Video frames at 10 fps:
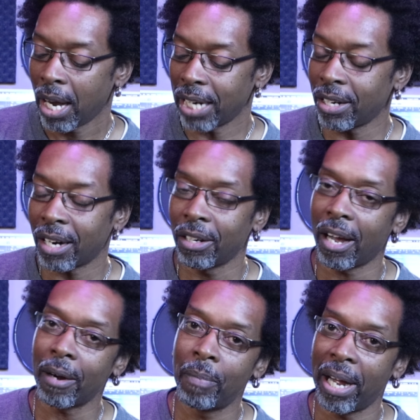I talk a
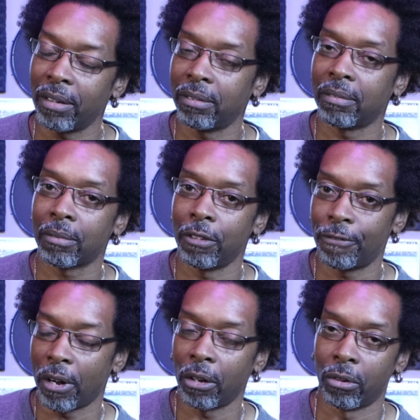lot about the
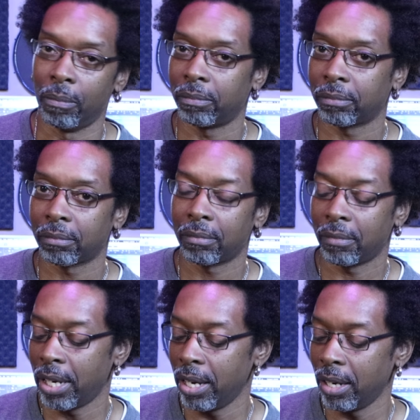fulcrum
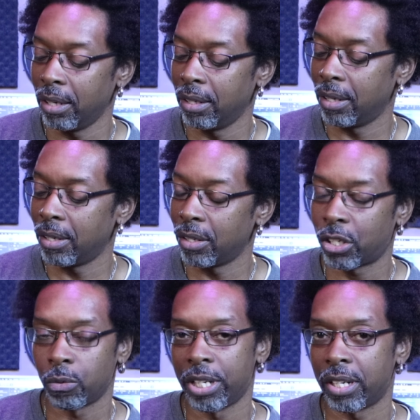and
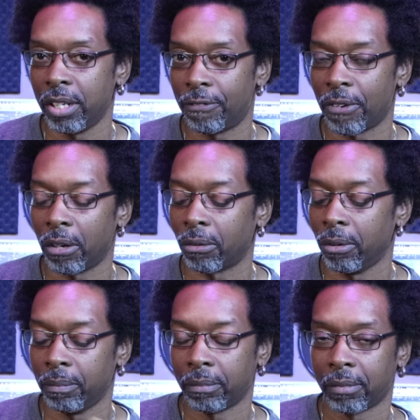switching the
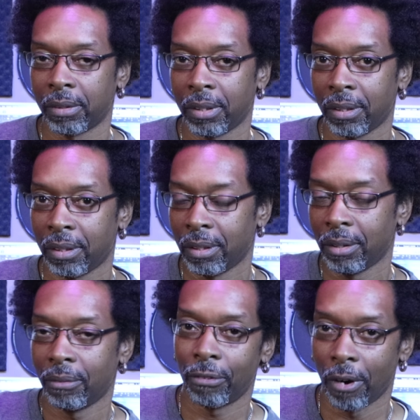fulcrum
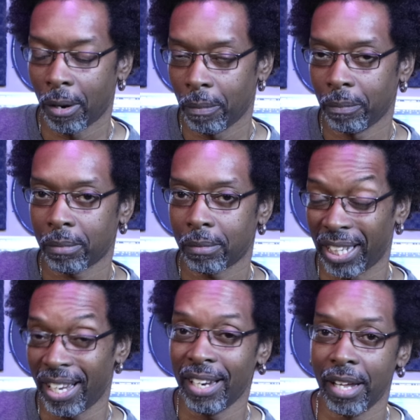from
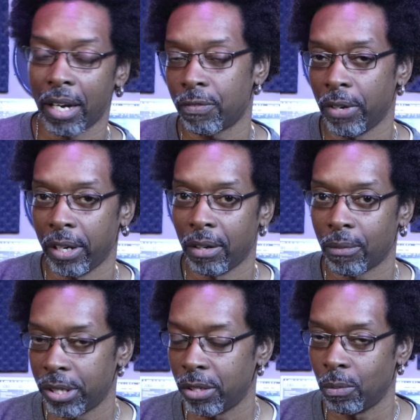the index finger,
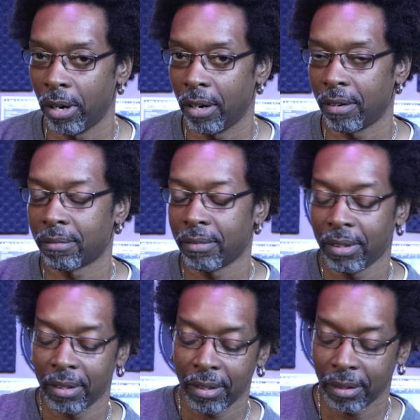which is where,
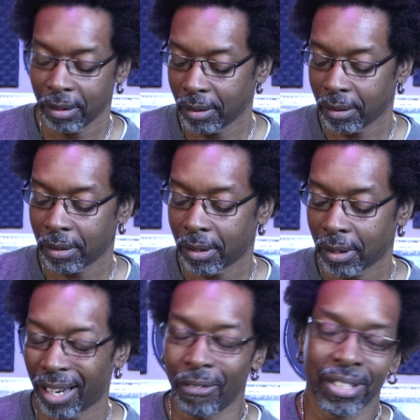I
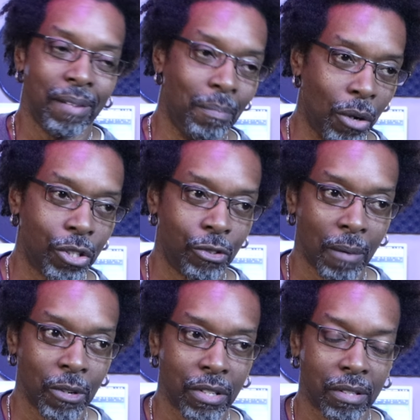don't want to say most
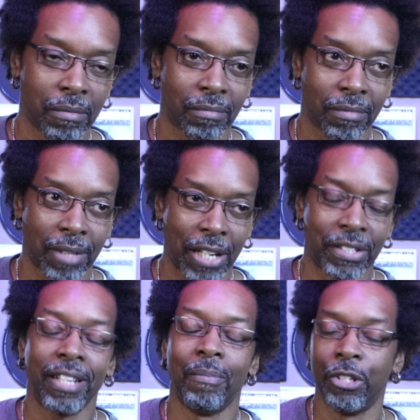drummers, I'll
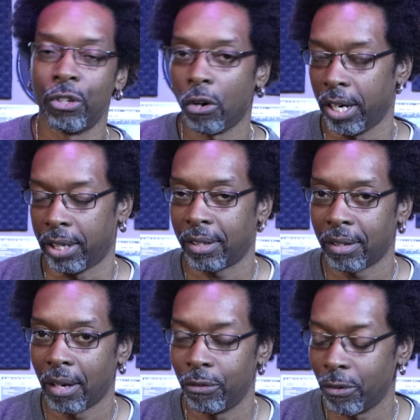say the majority
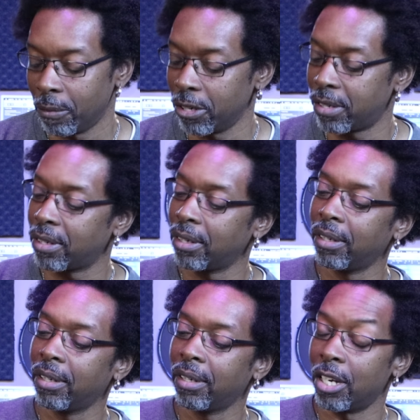of drummers,
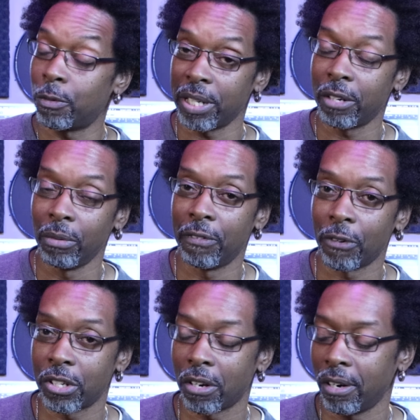especially when they're
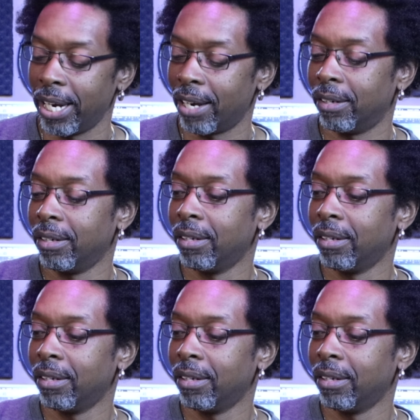first starting out,